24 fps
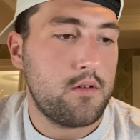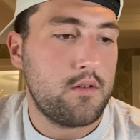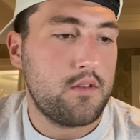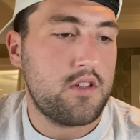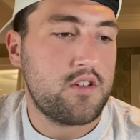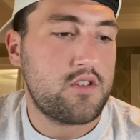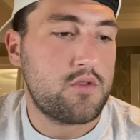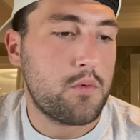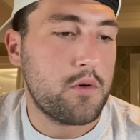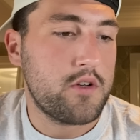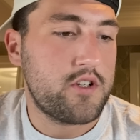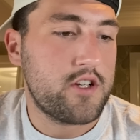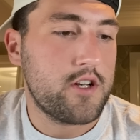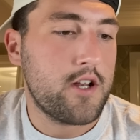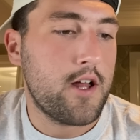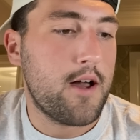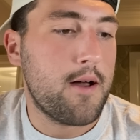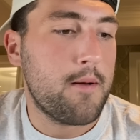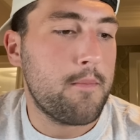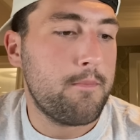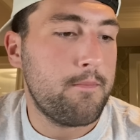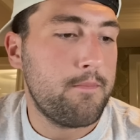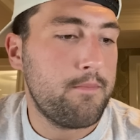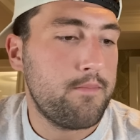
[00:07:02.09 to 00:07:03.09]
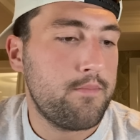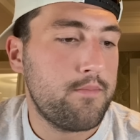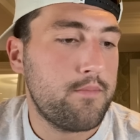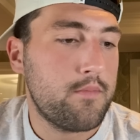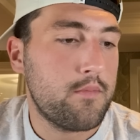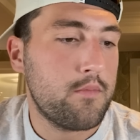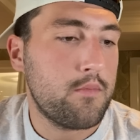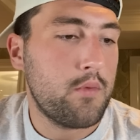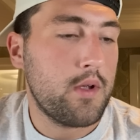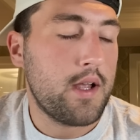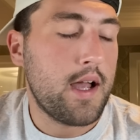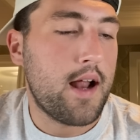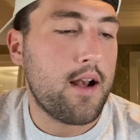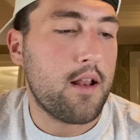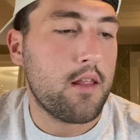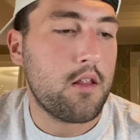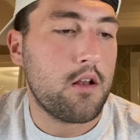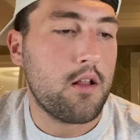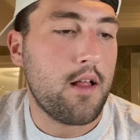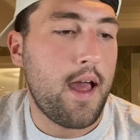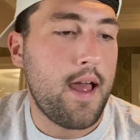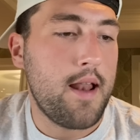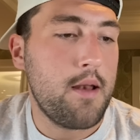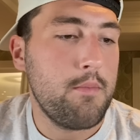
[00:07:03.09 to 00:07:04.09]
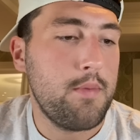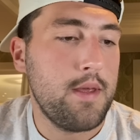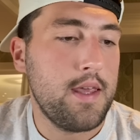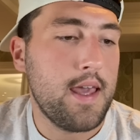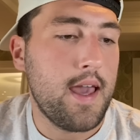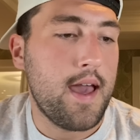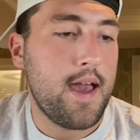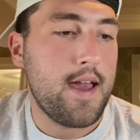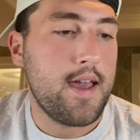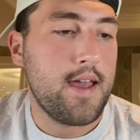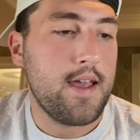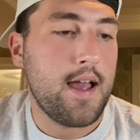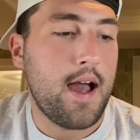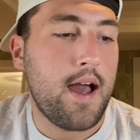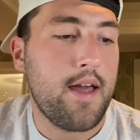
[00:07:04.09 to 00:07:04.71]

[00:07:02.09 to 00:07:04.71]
To switch it up, we got a little NBA.